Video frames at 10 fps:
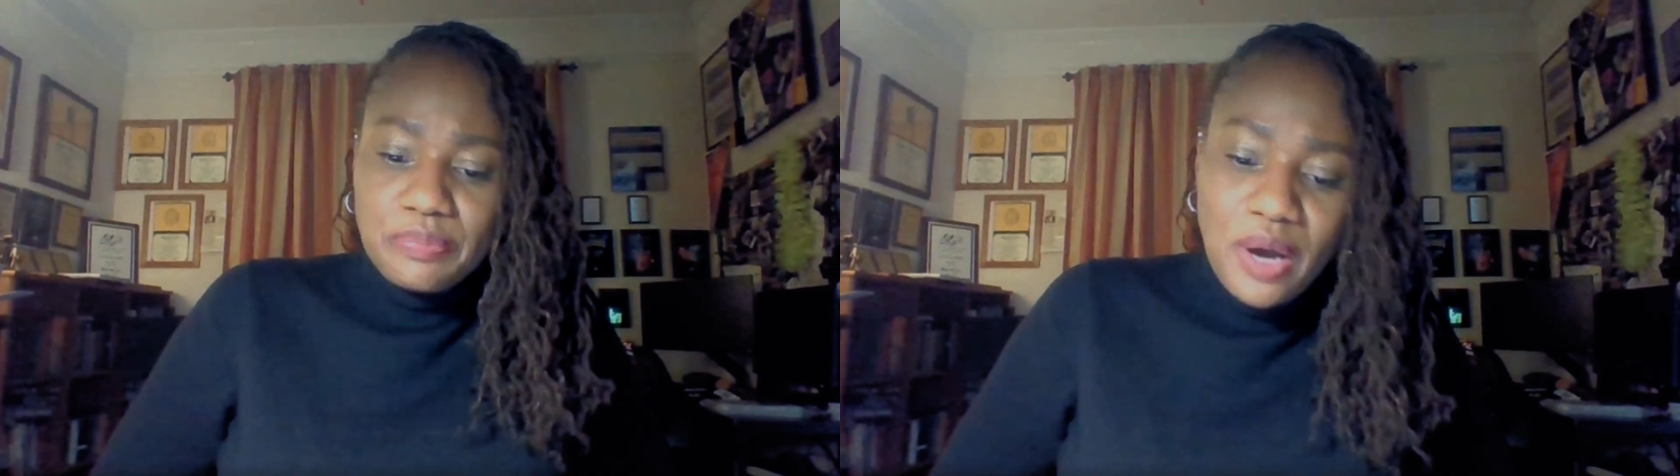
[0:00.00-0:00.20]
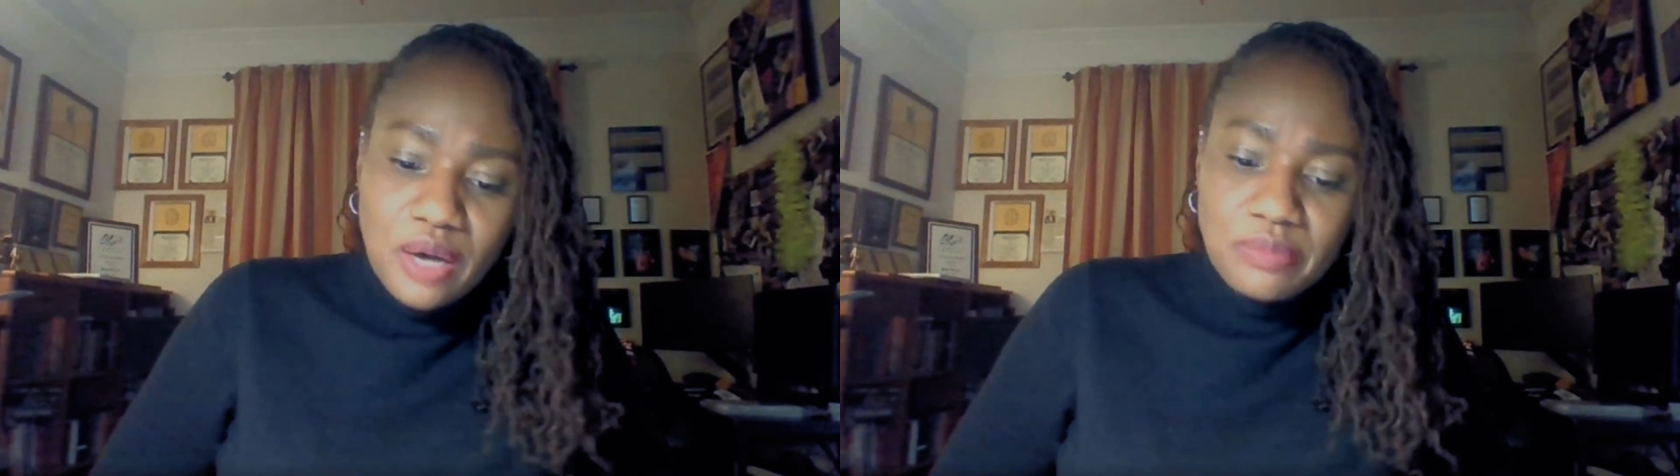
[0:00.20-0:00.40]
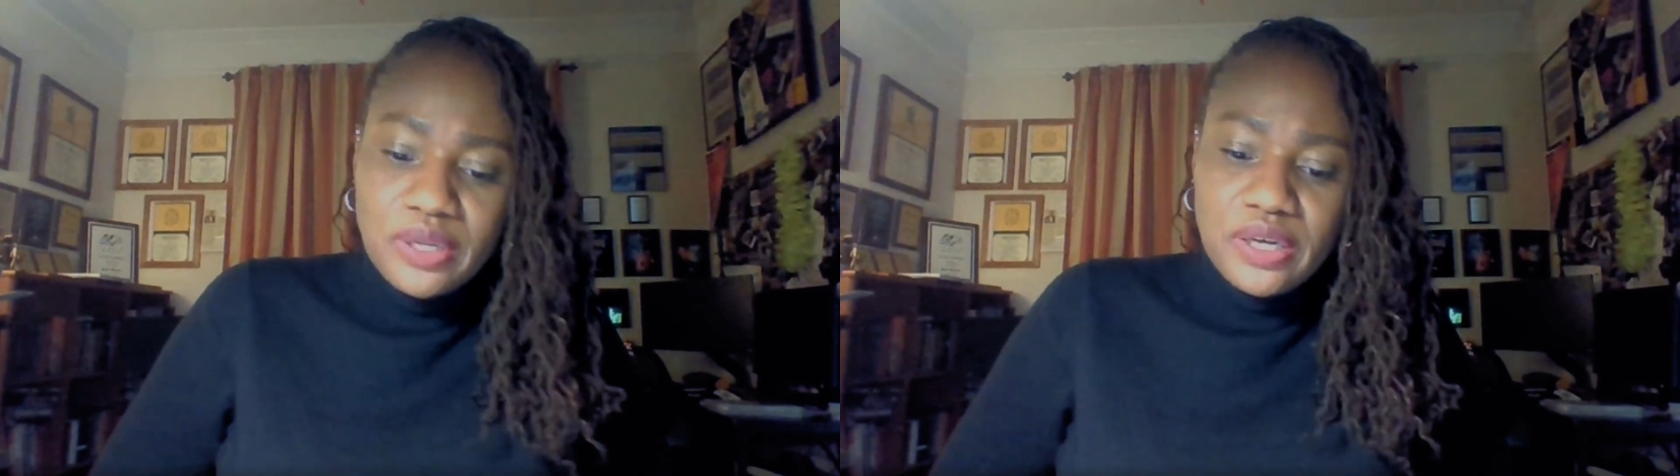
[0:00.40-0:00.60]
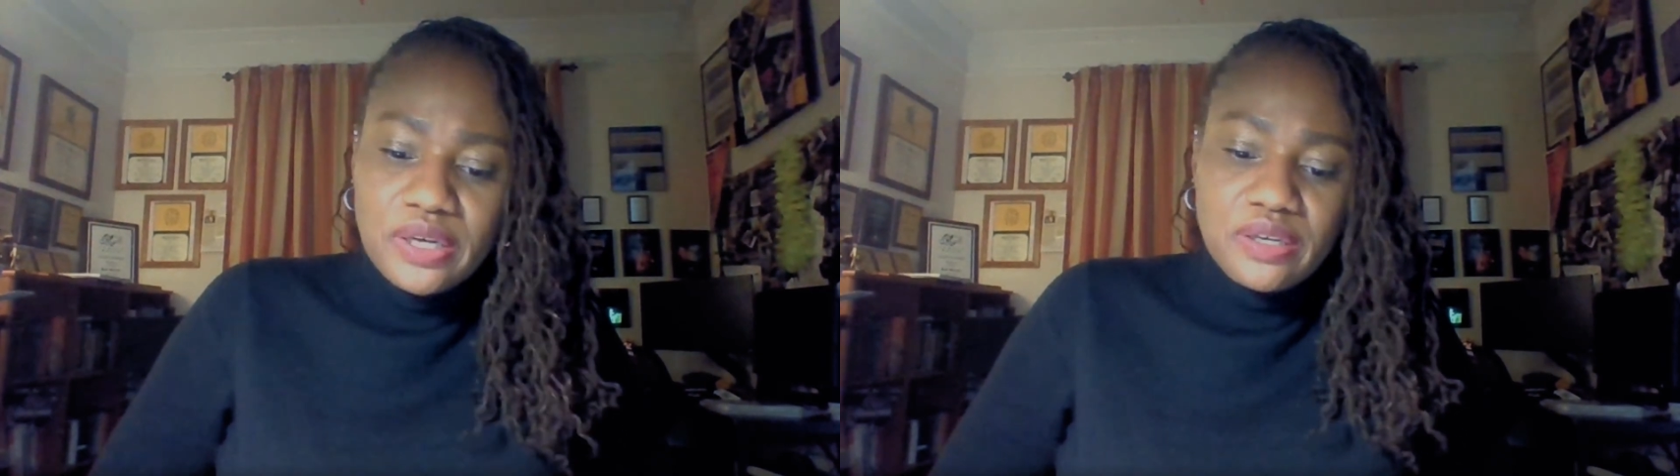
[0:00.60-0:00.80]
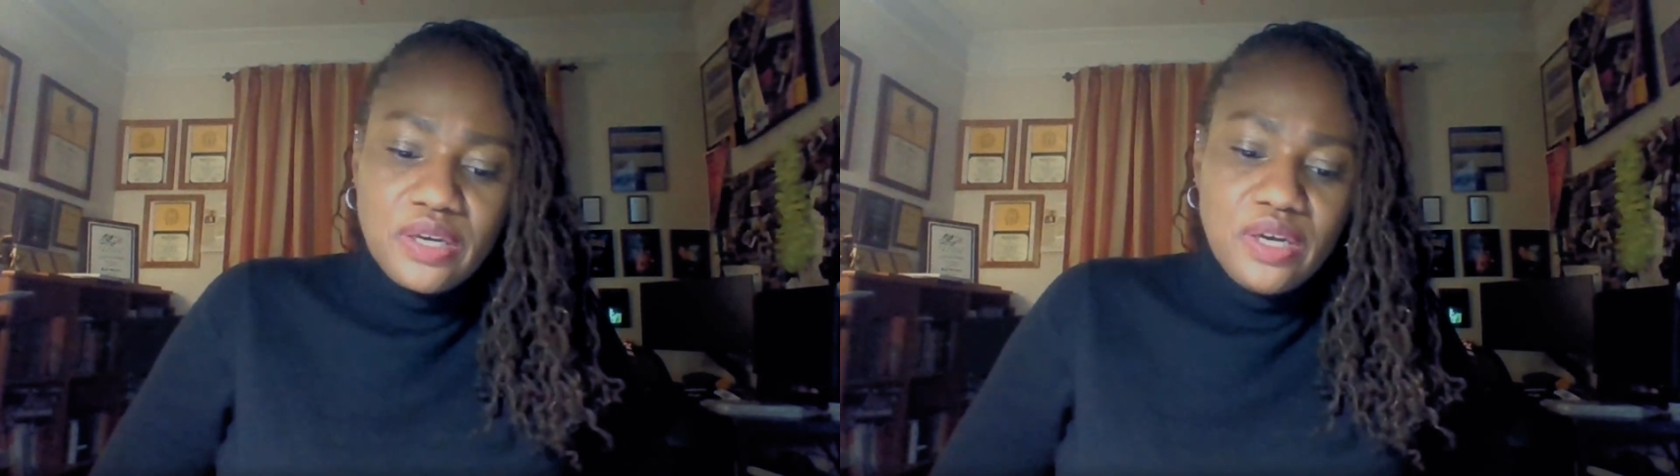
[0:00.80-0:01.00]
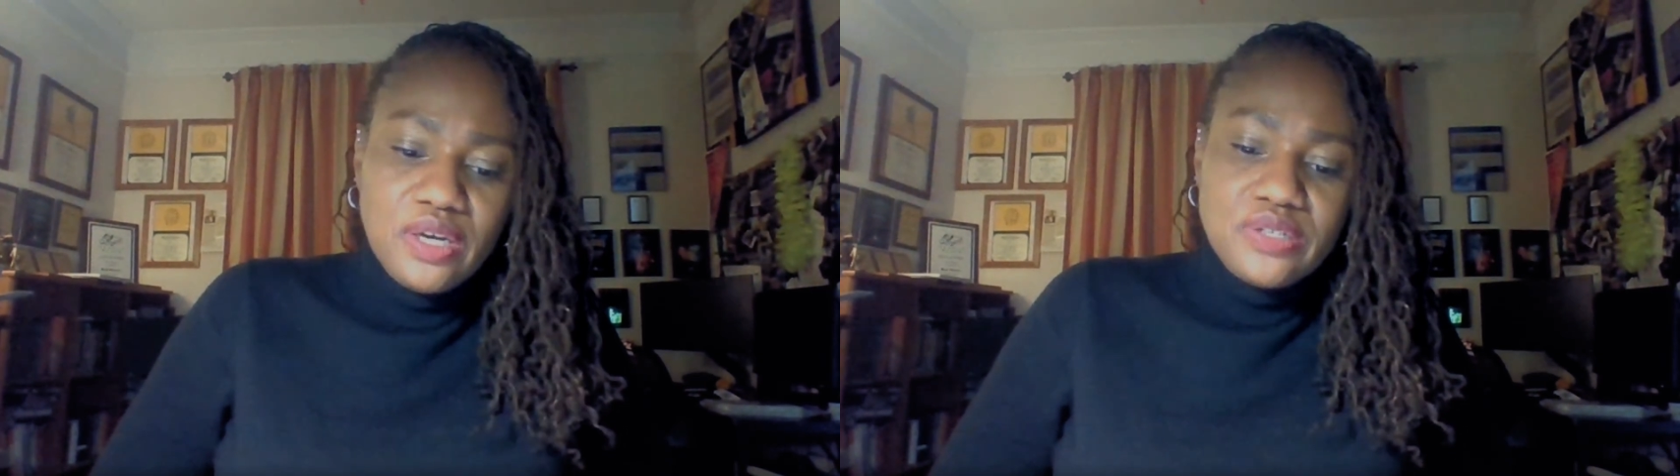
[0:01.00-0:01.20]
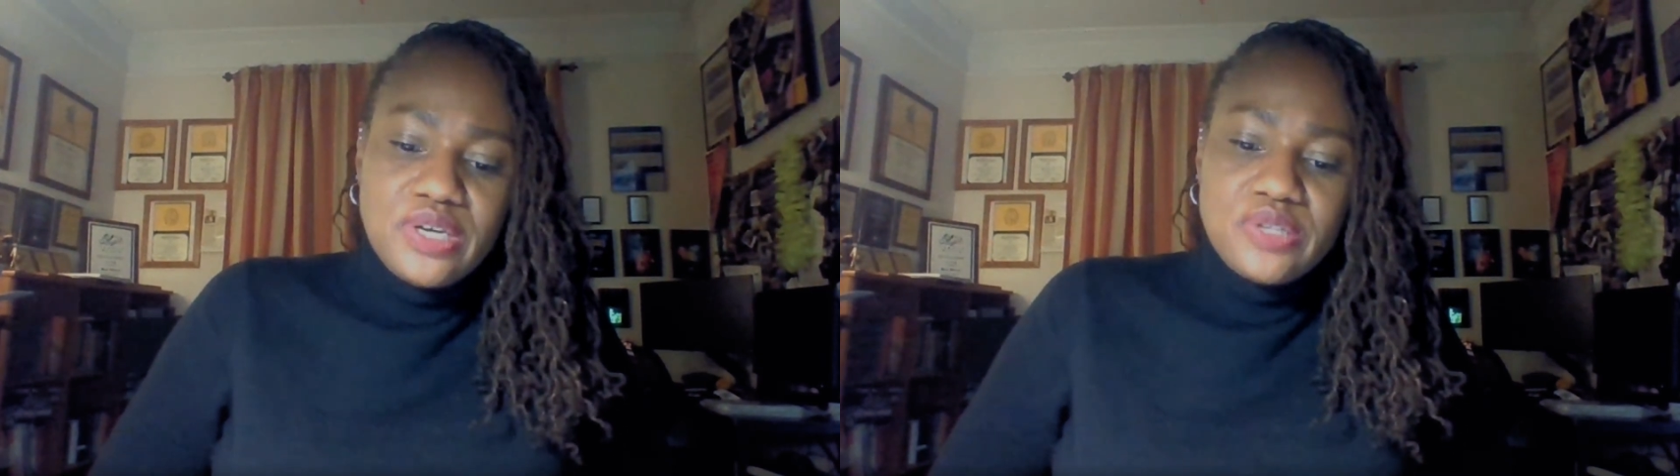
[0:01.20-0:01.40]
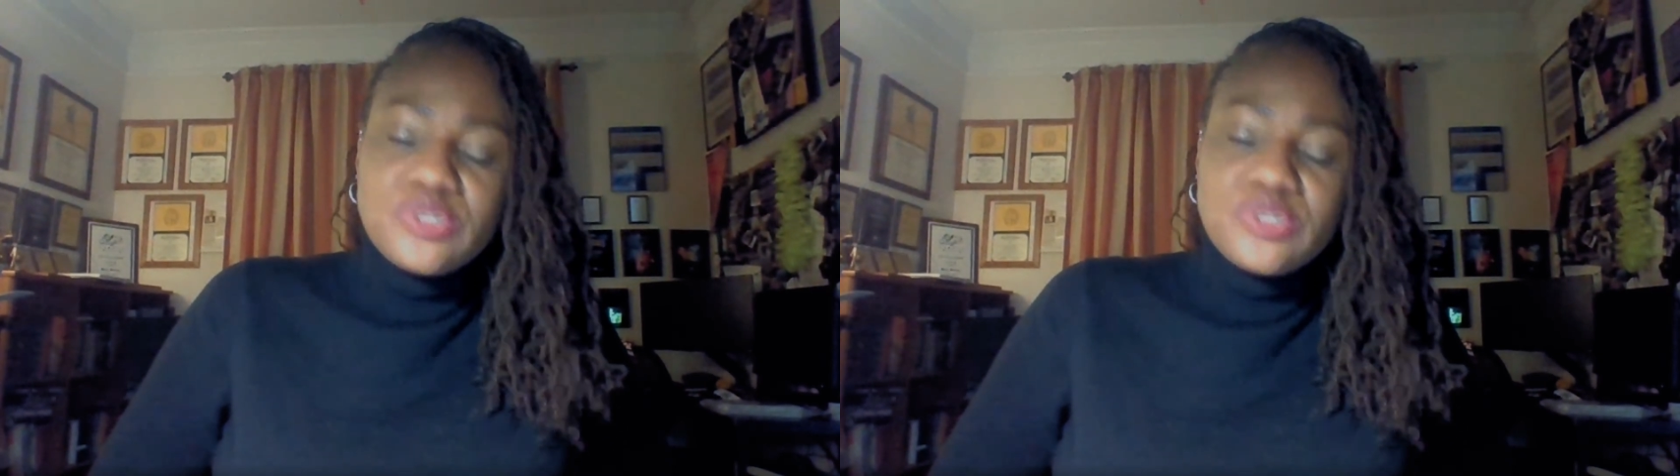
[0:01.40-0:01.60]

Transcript: public tends